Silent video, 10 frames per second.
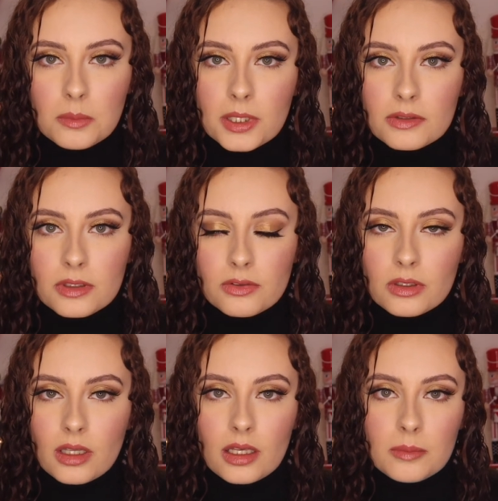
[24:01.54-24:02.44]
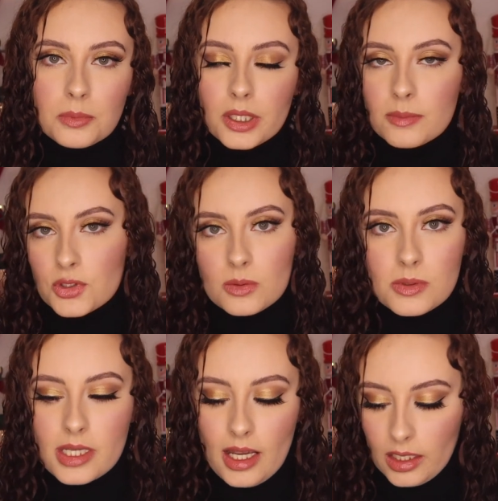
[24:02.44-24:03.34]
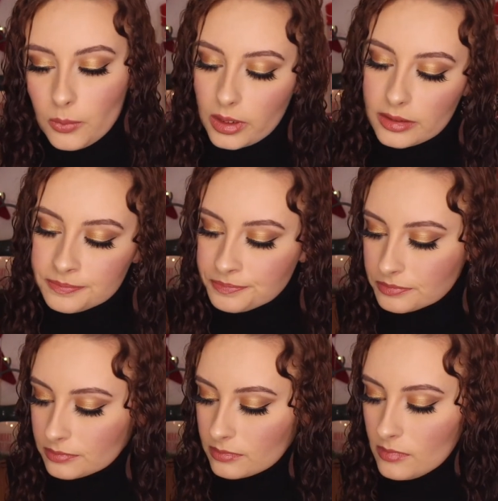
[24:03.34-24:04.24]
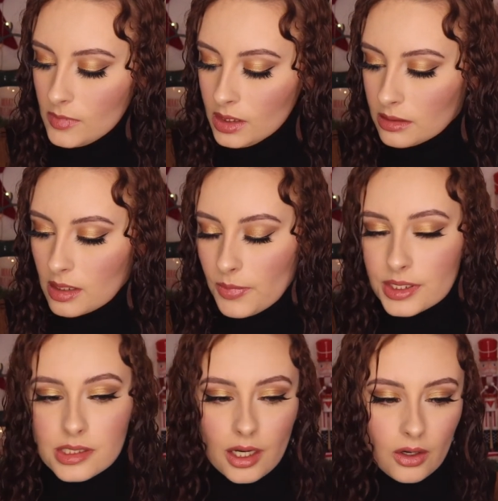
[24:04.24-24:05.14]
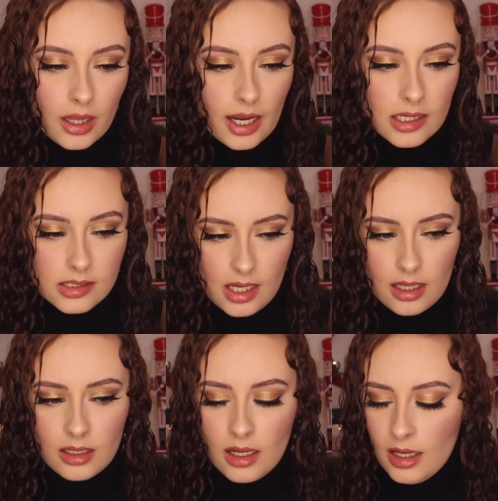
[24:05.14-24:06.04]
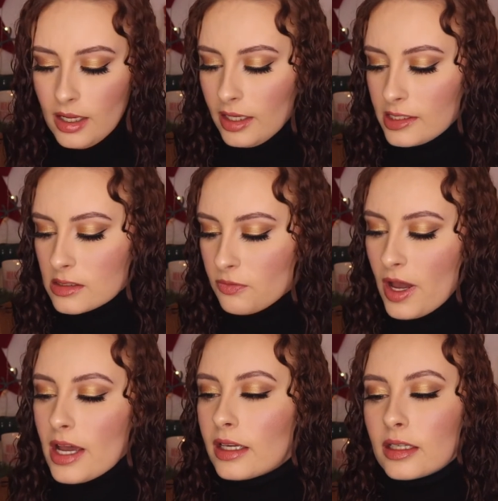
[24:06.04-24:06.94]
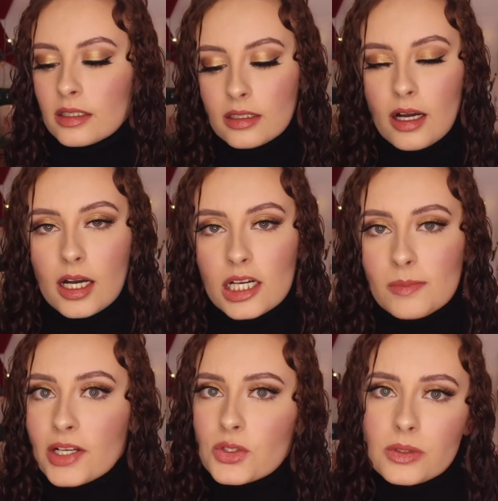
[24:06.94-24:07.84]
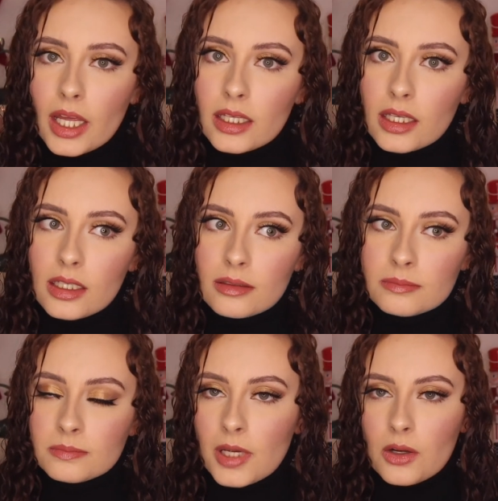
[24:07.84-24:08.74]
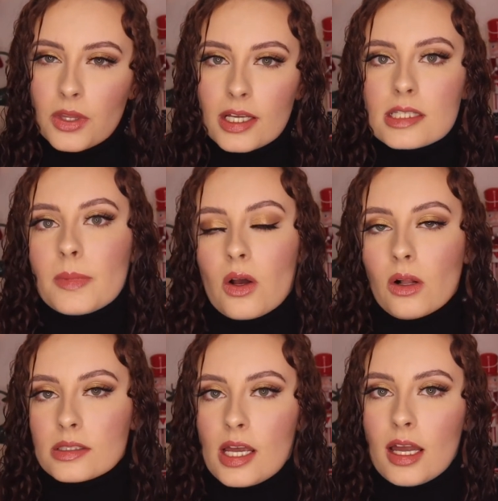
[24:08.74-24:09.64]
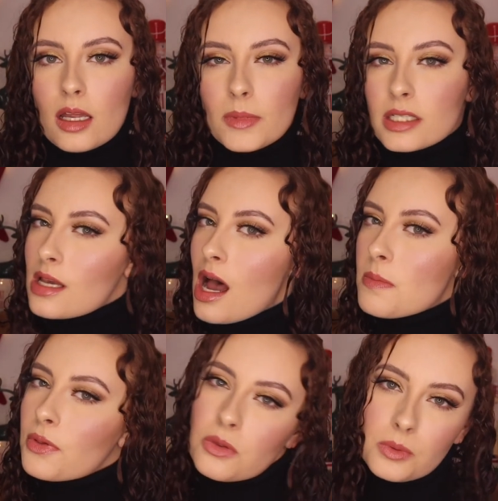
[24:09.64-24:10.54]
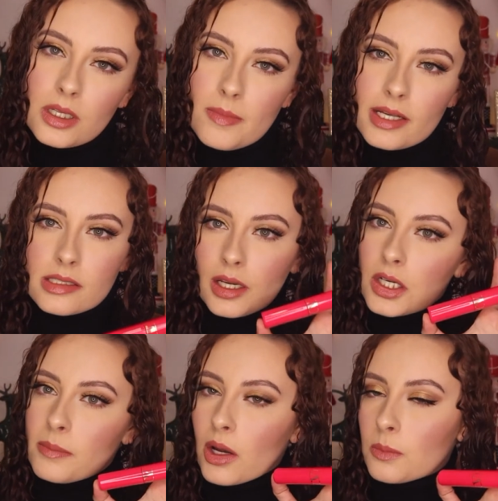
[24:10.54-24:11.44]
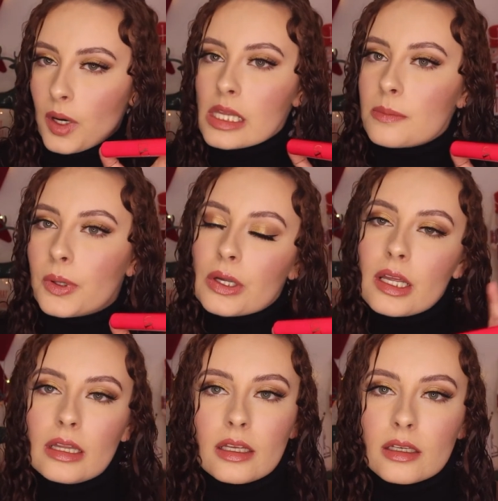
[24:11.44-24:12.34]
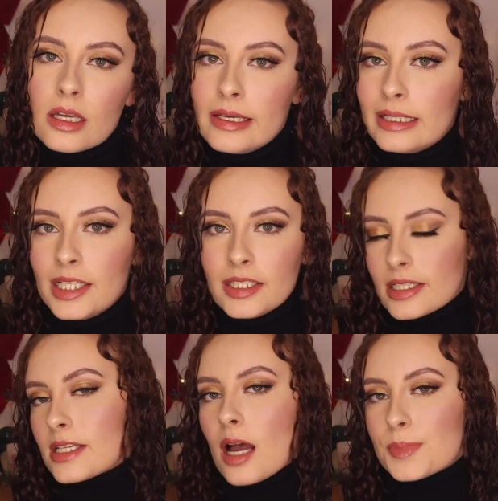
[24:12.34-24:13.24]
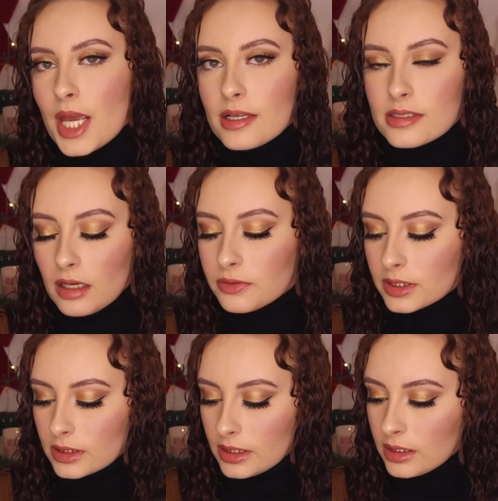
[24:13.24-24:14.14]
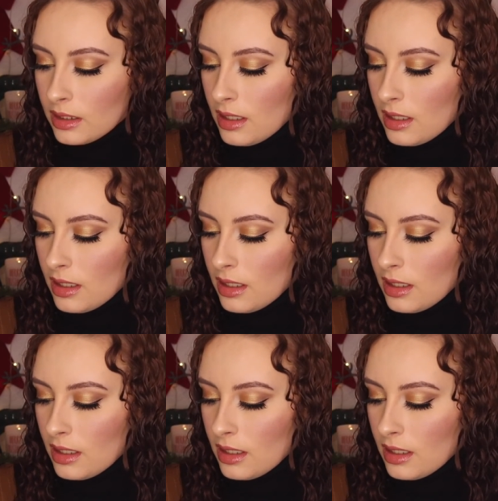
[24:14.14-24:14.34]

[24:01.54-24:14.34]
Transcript: perfect for like pretty much almost anyone. The mascara, like I said, it's fine. I do like it. I don't think it's my all-time like top 3 mascara, but I would probably put it in like the top 10 definitely,